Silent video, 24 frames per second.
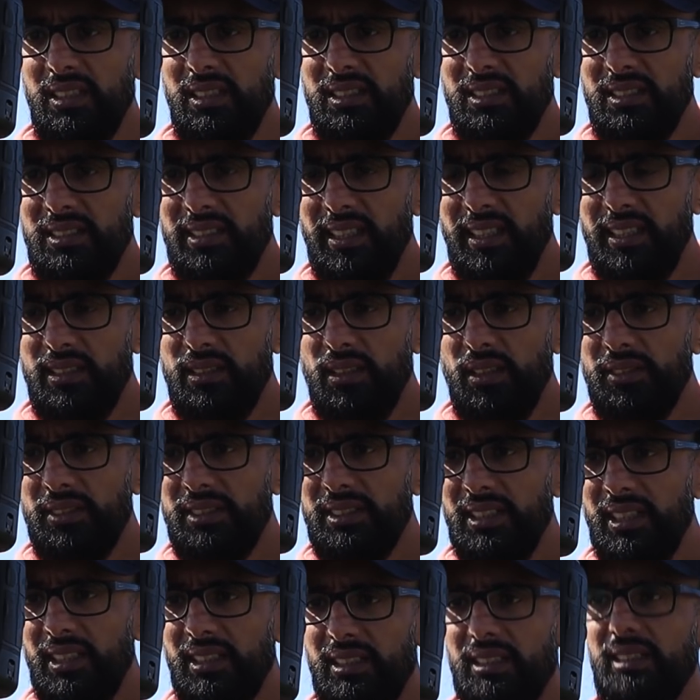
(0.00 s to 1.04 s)
1/6 of a
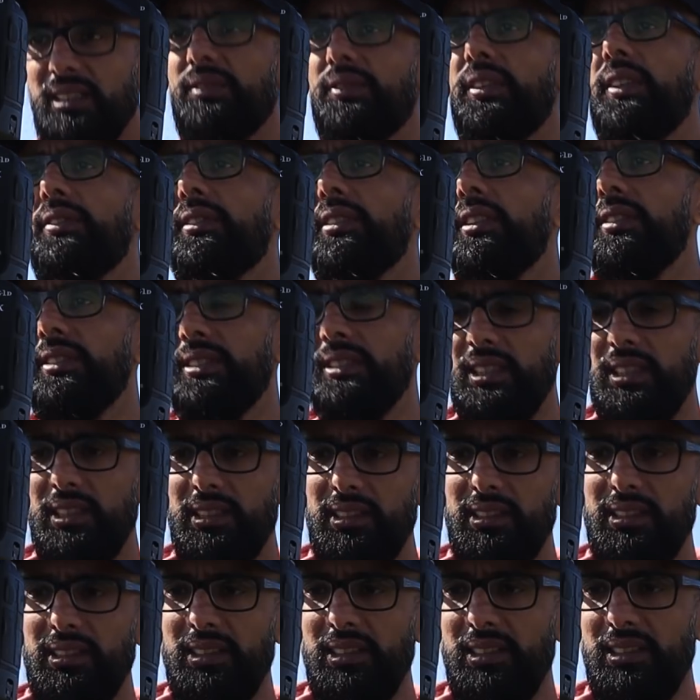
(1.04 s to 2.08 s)
second, 1/5 of a
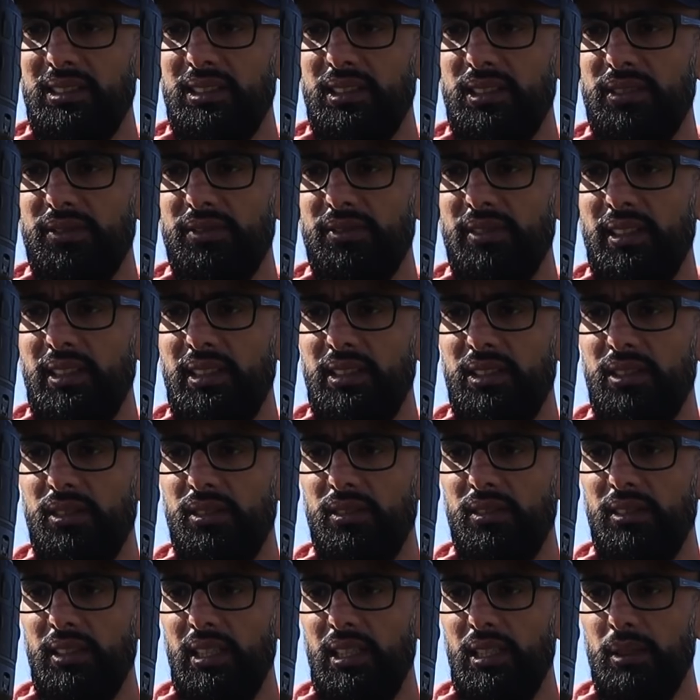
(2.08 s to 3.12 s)
second. Let's fine
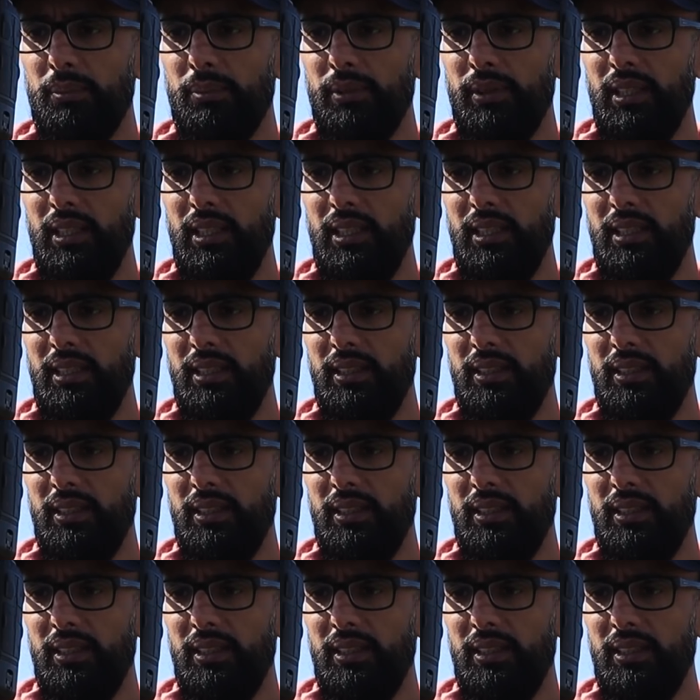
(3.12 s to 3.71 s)
tune that a bit.